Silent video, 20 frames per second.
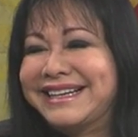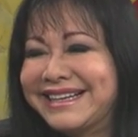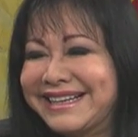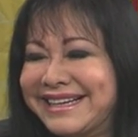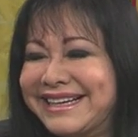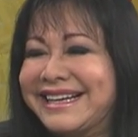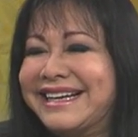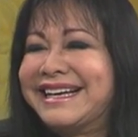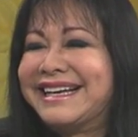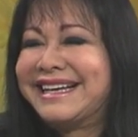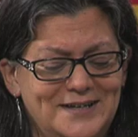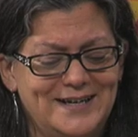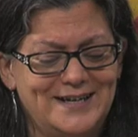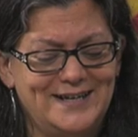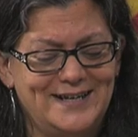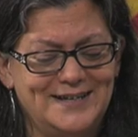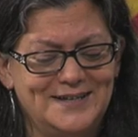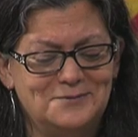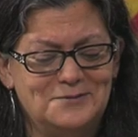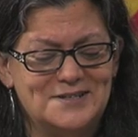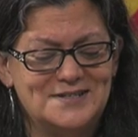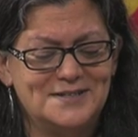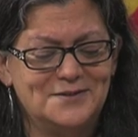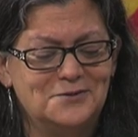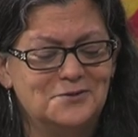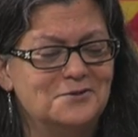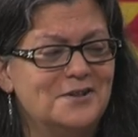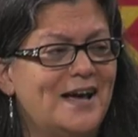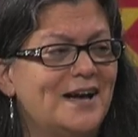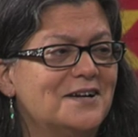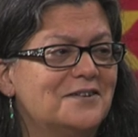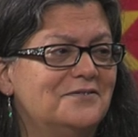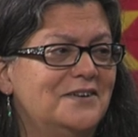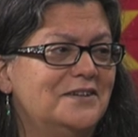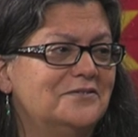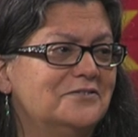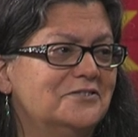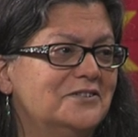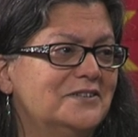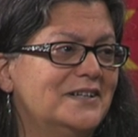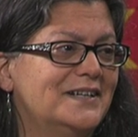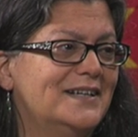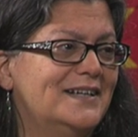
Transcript: Yeah, no kidding. It wasn't through lack of effort.